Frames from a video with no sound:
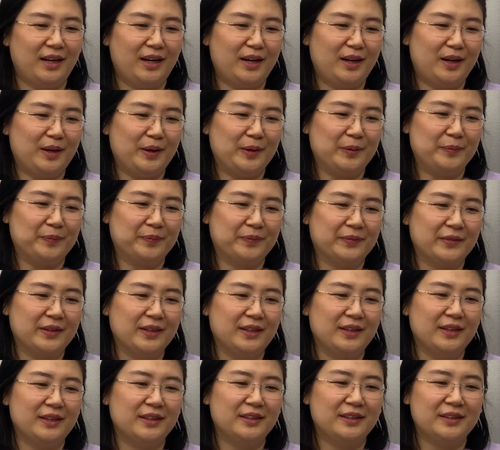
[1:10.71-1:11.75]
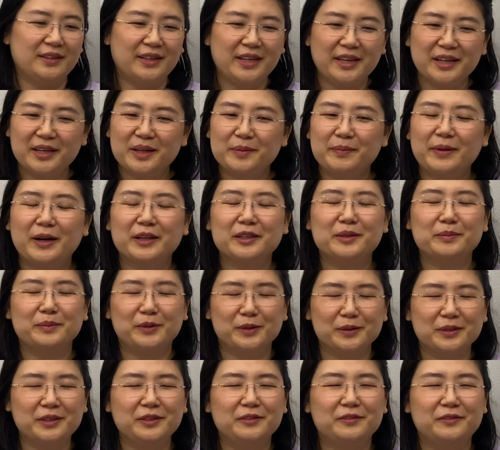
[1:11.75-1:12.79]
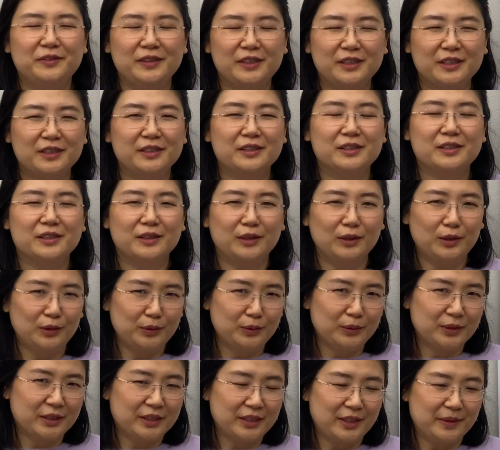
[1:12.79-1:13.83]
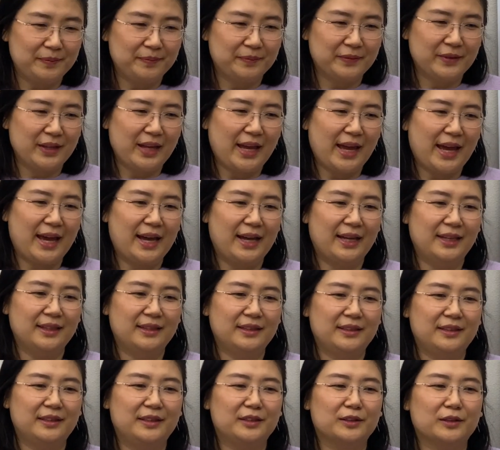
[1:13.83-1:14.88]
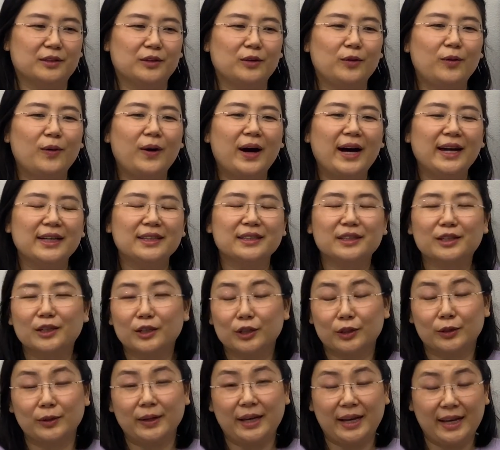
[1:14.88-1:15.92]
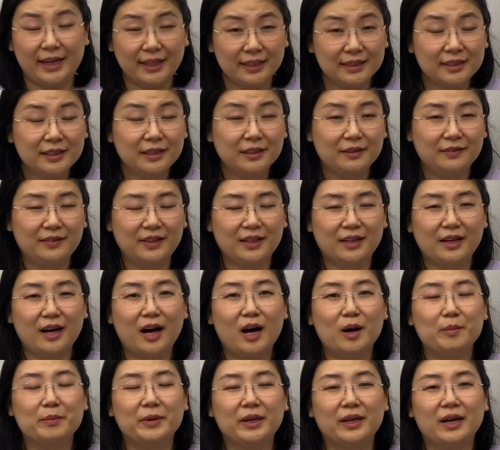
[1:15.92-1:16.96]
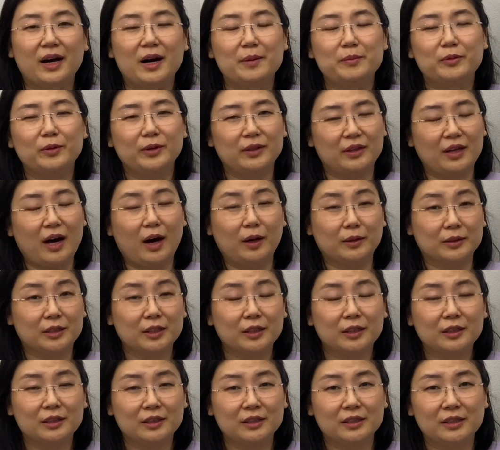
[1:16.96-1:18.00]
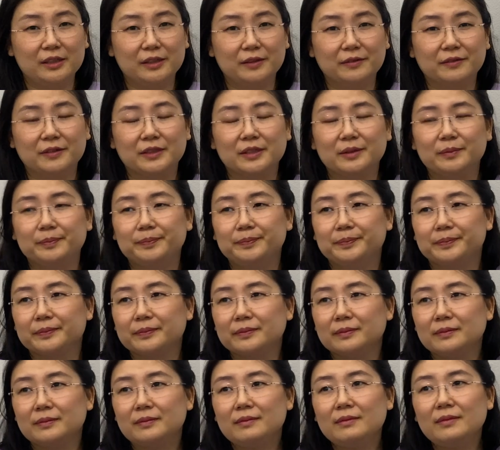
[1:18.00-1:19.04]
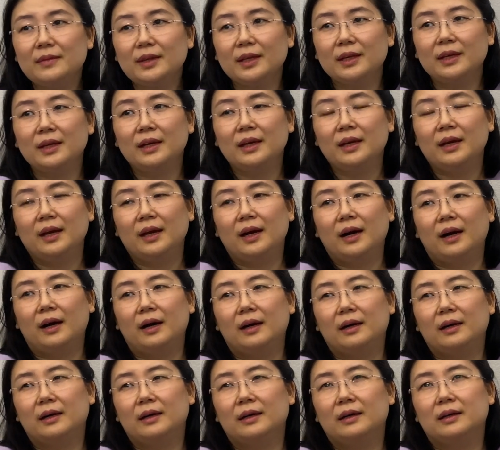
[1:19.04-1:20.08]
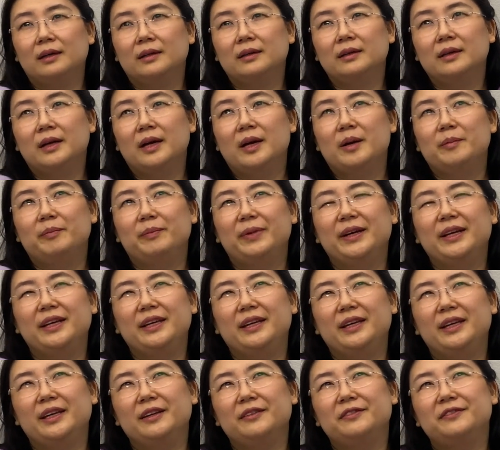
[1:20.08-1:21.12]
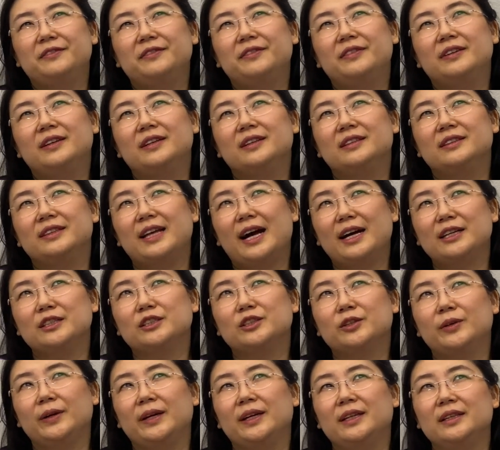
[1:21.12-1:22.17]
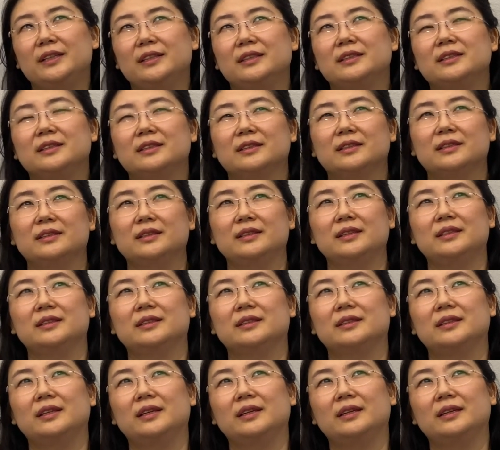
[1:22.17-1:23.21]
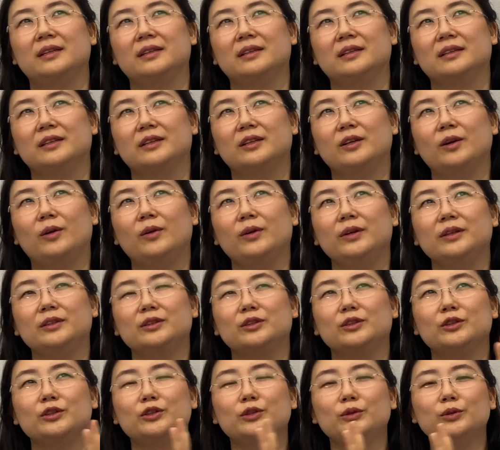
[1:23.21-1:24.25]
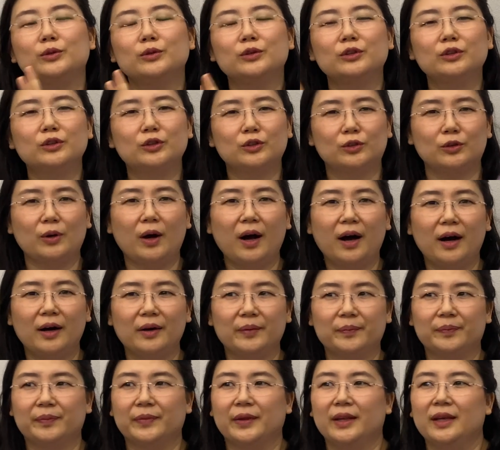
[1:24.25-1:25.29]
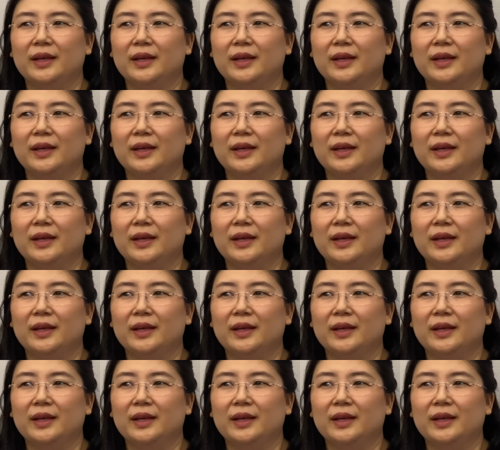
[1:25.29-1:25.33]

um, think about the most efficient solution, and they're quite creative in coming up with alternatives. Uh, but if that trait is going too strong,